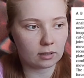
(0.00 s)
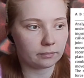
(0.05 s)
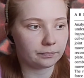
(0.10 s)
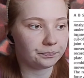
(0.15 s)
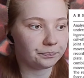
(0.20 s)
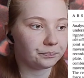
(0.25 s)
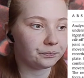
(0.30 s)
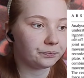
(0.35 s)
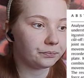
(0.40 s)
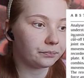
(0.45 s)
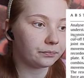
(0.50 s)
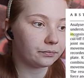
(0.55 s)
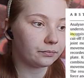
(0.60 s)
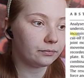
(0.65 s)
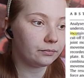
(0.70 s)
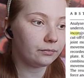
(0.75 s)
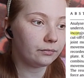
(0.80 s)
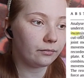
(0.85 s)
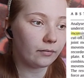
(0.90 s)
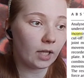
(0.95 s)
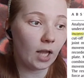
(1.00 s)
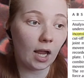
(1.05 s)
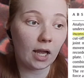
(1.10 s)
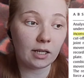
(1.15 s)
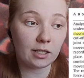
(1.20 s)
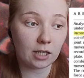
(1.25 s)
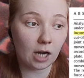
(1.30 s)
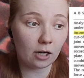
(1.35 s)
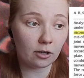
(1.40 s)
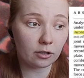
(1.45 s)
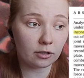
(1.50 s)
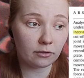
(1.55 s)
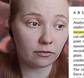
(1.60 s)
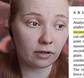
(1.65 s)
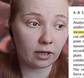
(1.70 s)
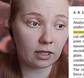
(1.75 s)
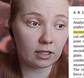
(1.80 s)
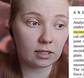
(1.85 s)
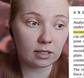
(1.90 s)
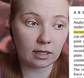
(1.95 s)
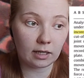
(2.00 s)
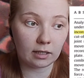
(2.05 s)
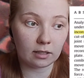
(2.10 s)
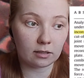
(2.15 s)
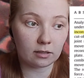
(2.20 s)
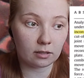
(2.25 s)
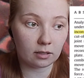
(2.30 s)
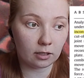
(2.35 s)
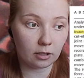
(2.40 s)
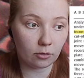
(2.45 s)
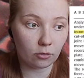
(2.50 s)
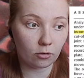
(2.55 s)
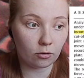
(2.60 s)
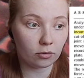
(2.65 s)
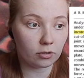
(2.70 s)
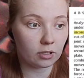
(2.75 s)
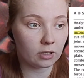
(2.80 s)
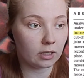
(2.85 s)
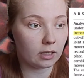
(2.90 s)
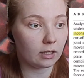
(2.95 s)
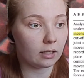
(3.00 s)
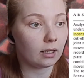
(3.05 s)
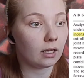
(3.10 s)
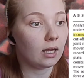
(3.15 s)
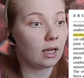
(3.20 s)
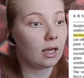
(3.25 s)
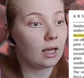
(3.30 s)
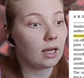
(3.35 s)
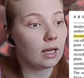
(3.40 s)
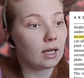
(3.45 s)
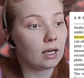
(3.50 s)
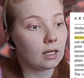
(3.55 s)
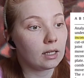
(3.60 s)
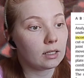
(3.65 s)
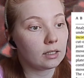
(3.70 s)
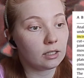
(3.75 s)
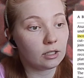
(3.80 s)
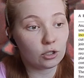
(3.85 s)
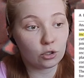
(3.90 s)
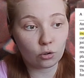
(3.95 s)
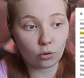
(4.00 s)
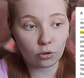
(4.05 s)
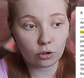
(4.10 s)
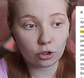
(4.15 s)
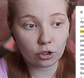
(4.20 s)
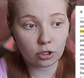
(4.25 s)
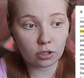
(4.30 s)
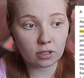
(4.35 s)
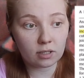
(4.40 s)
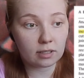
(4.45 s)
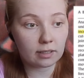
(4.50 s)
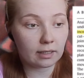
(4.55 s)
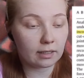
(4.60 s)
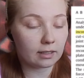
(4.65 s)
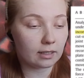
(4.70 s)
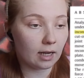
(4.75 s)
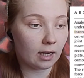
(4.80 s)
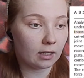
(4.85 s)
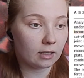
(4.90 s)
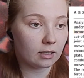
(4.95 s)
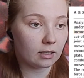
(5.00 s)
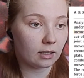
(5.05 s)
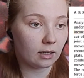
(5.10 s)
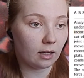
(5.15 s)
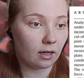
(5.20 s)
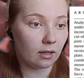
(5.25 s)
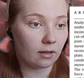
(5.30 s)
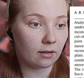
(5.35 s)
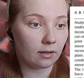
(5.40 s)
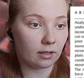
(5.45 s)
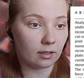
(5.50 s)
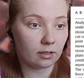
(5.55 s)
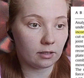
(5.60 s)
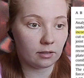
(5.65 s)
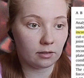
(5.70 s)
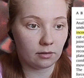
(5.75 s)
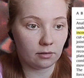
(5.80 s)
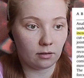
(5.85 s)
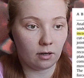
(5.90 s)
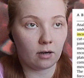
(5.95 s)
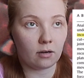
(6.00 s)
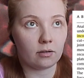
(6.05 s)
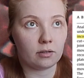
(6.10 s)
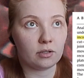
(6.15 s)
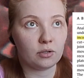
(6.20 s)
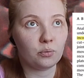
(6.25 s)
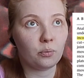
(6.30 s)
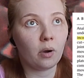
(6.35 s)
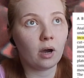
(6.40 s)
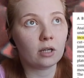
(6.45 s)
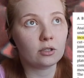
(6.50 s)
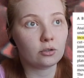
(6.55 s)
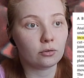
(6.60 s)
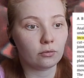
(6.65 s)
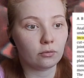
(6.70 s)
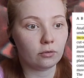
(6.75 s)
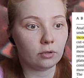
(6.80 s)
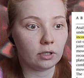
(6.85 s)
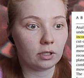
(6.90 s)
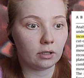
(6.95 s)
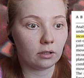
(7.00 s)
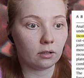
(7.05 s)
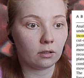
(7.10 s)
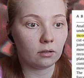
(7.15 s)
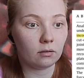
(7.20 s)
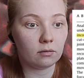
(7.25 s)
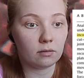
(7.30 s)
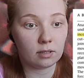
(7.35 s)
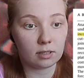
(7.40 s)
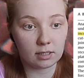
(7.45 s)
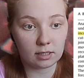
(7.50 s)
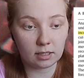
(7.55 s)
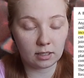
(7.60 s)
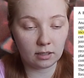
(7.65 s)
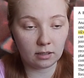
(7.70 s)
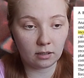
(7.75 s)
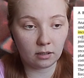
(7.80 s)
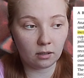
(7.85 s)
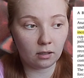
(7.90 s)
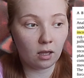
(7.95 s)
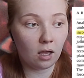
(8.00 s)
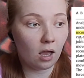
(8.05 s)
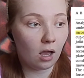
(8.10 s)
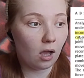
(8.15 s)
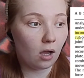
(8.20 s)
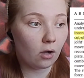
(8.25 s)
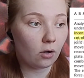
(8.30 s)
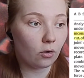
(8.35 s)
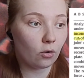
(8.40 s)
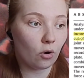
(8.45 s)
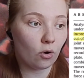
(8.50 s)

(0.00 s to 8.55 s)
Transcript: inconsistencies in the equations of motion, where force and movement data are filtered with different cutoff frequencies.